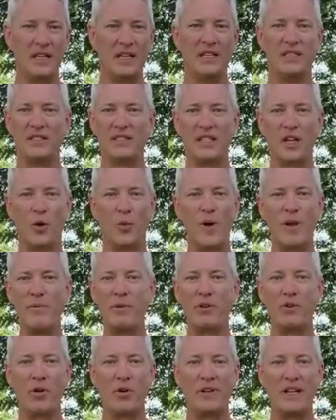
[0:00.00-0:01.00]
So we've
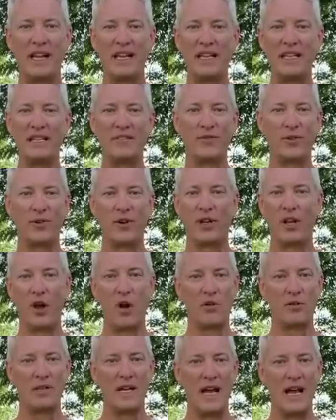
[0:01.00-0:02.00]
been growing daylilies for a
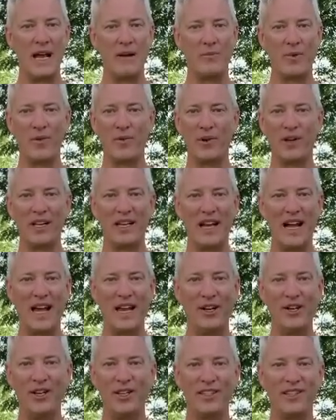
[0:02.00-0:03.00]
long time. We really
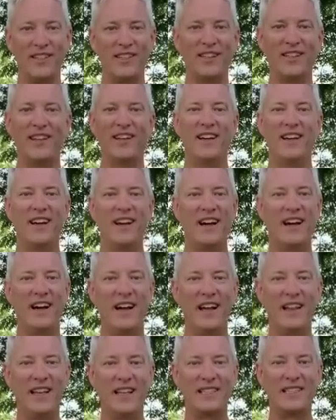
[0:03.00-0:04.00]
got hooked,
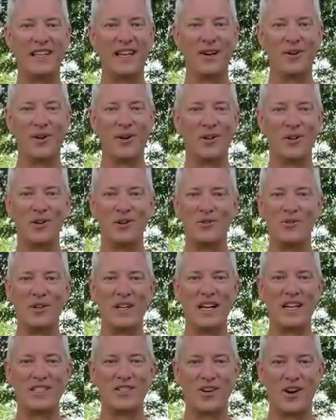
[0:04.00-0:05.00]
and that's how our nursery
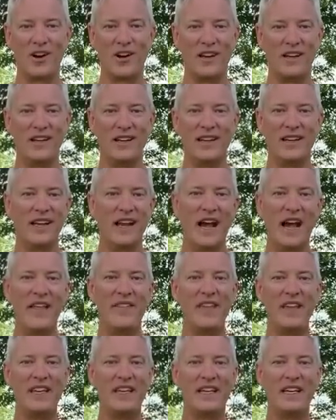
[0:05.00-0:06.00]
got started. I
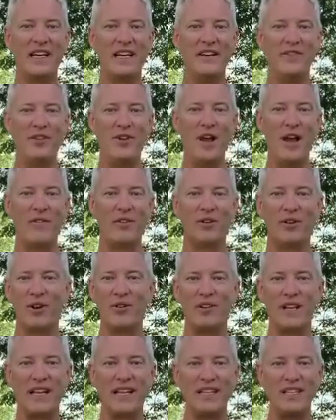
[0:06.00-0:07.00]
think if you haven't
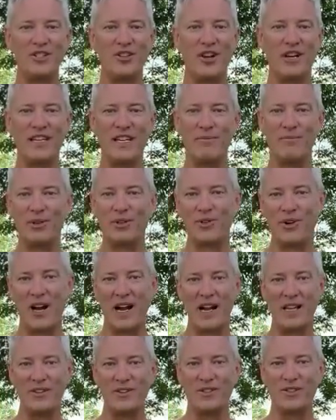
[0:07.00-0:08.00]
grown daylilies, you ought to give them a
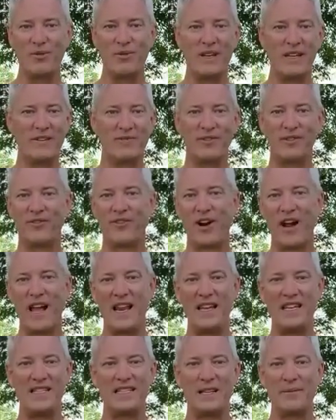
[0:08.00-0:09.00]
try. There's so many different
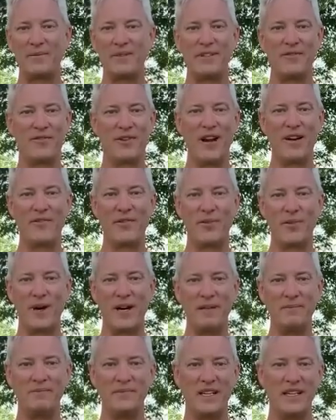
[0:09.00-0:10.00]
varieties, something for
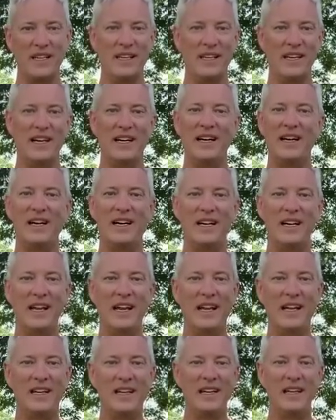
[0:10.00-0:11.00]
everyone.
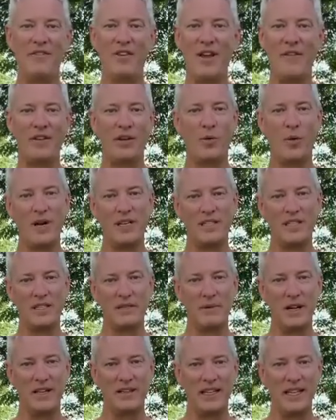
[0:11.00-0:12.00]
And if you have any questions
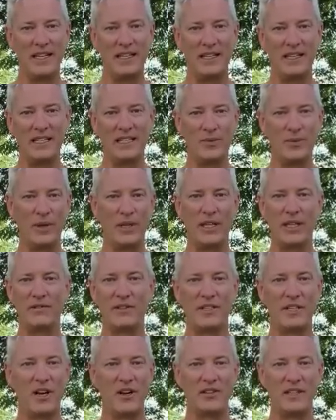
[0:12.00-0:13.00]
about daylilies, we love
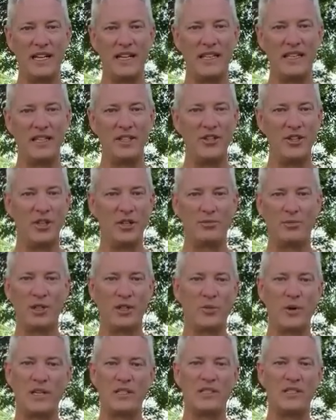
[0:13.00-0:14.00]
to talk daylilies. You can put
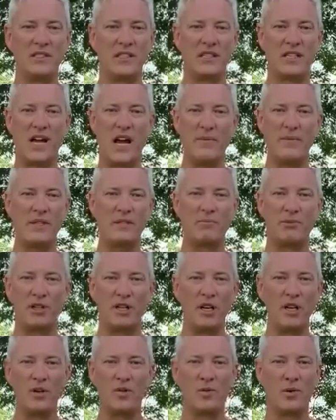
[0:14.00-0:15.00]
questions in the comments
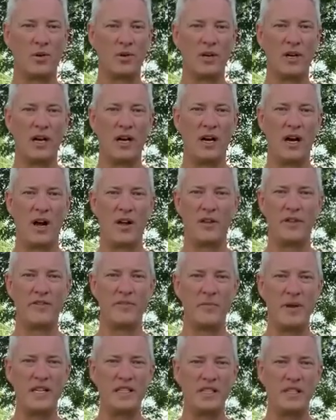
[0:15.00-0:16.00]
below, or all the
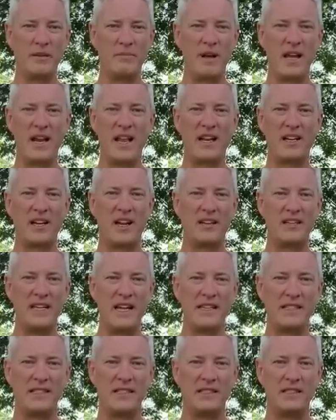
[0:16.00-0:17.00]
information about how to
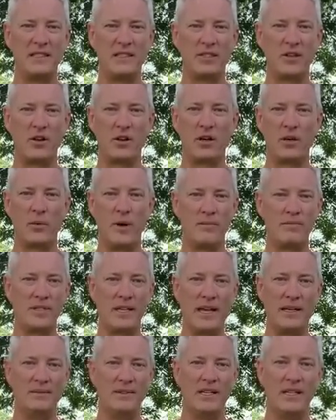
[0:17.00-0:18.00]
contact us is on our
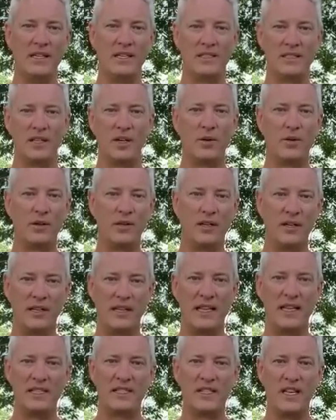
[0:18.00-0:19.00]
website. So
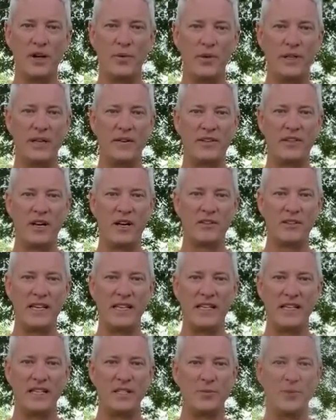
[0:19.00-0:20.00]
let us know. We'd love to talk daylilies